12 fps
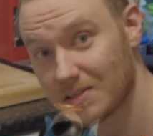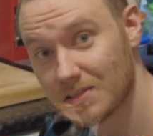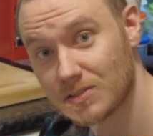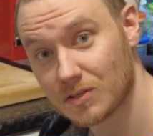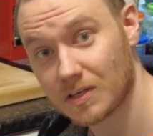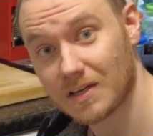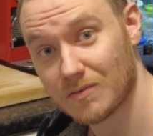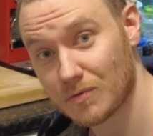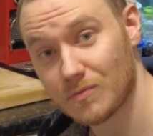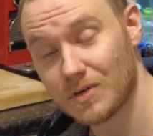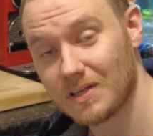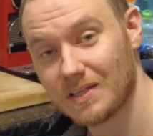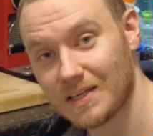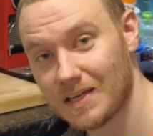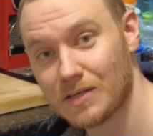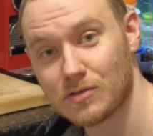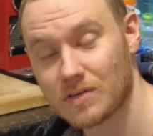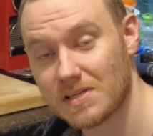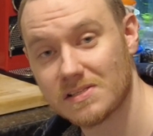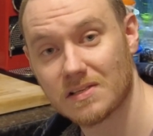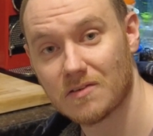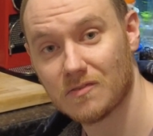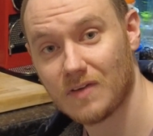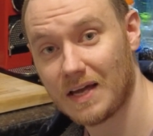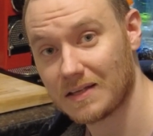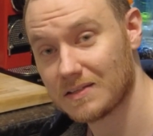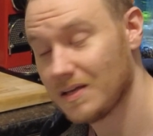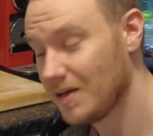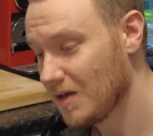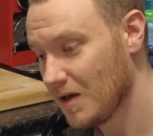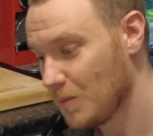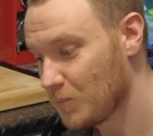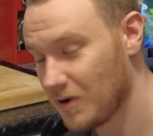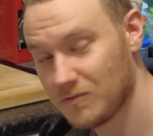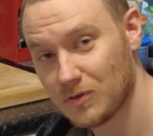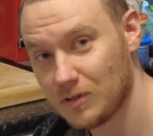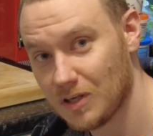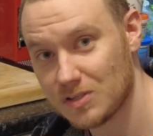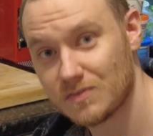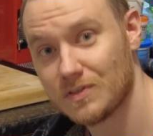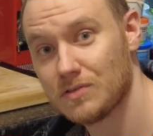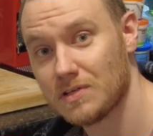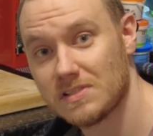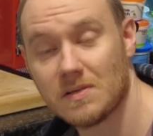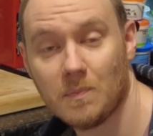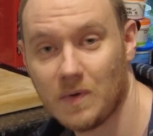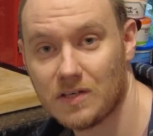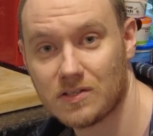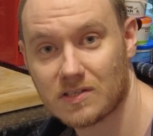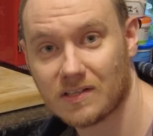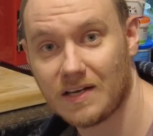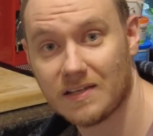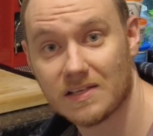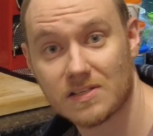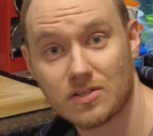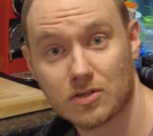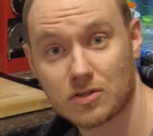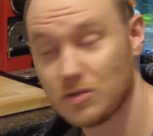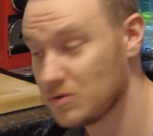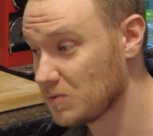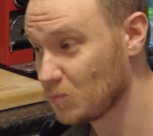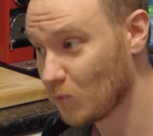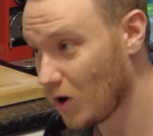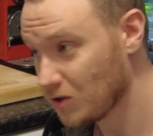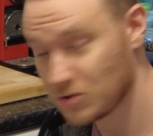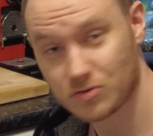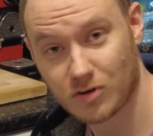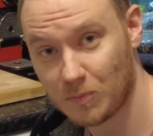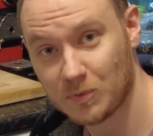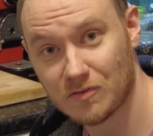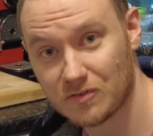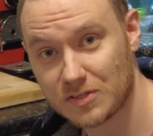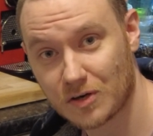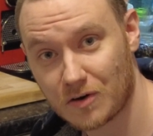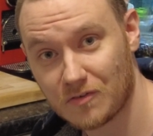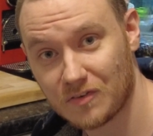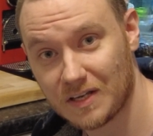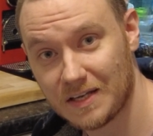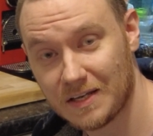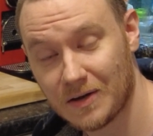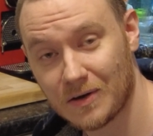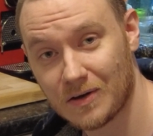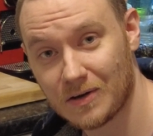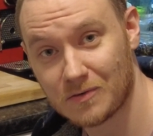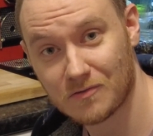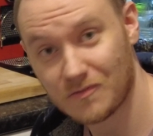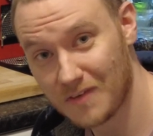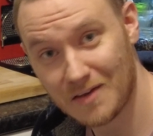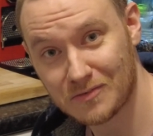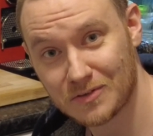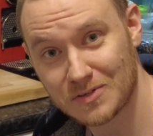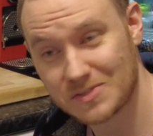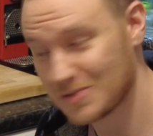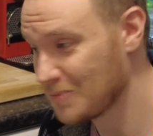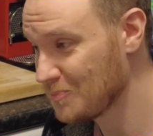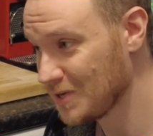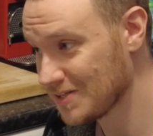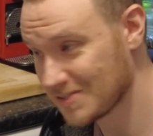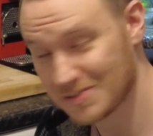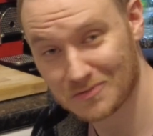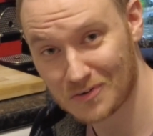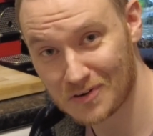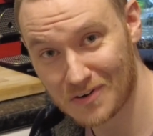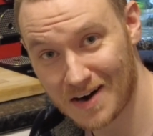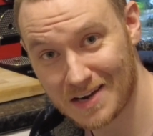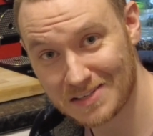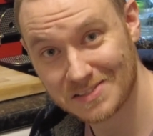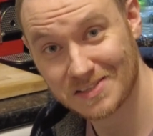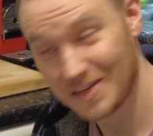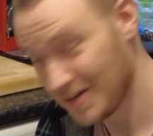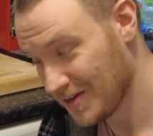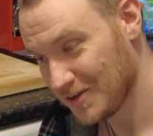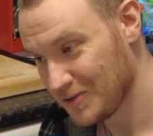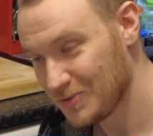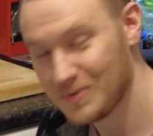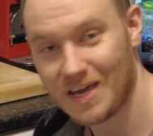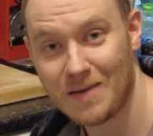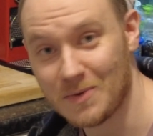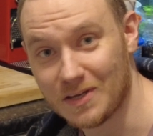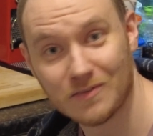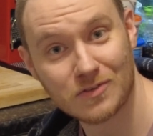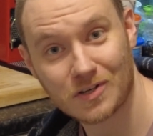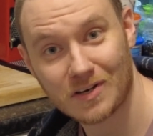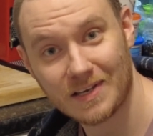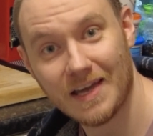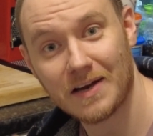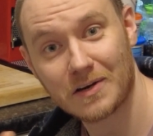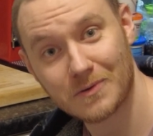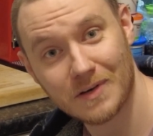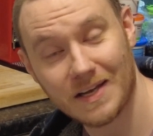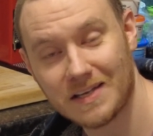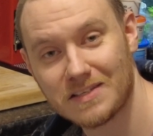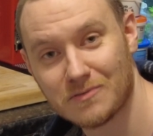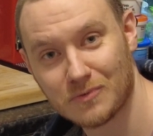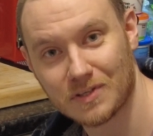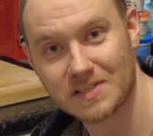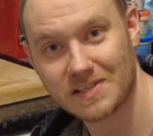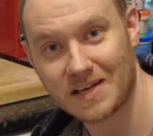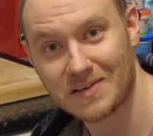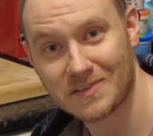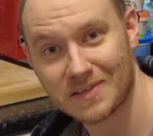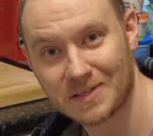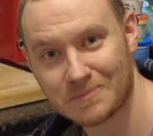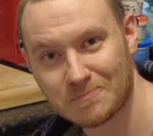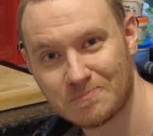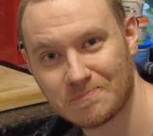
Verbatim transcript: and it's going to give a really interesting effect. But I've done lots of interesting pictures like this just using water droplet photography, on feathers, on pieces of grass, you name it. You've just got to get creative with this kind of thing.